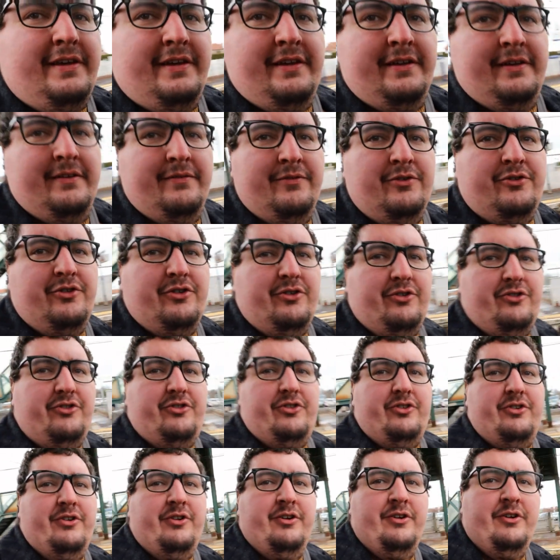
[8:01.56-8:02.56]
the
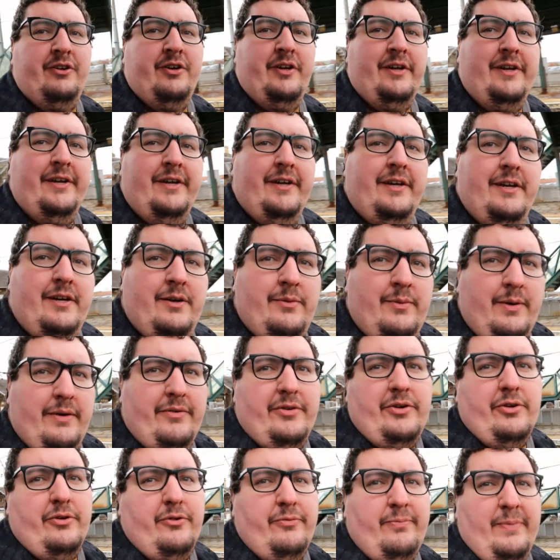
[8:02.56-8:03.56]
junction where
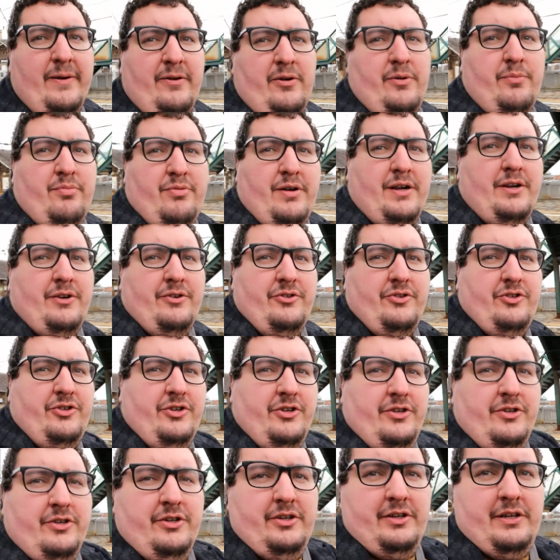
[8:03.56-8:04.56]
the North Berwick branch
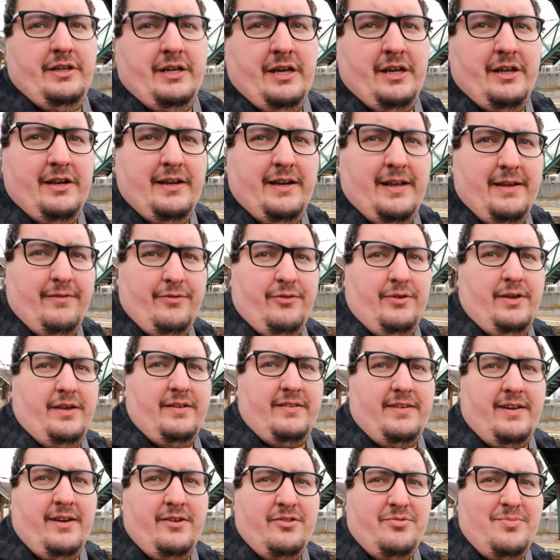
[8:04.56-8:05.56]
leaves the
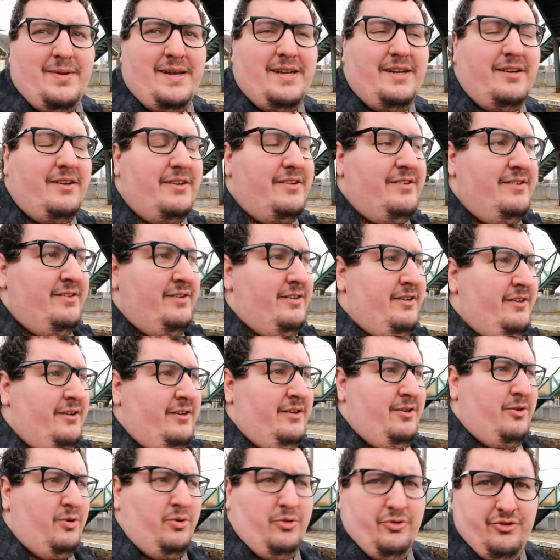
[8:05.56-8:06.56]
East Coast Mainline,
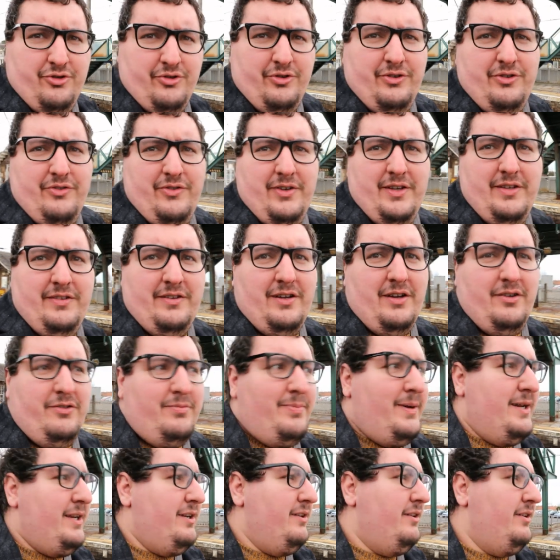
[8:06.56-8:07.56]
or joins the East Coast
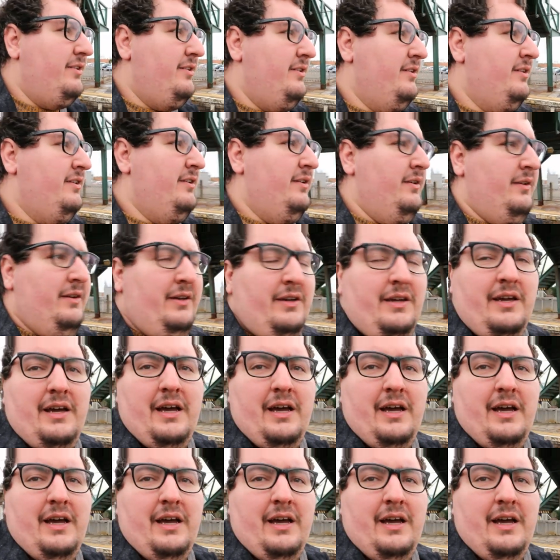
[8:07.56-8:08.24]
Mainline.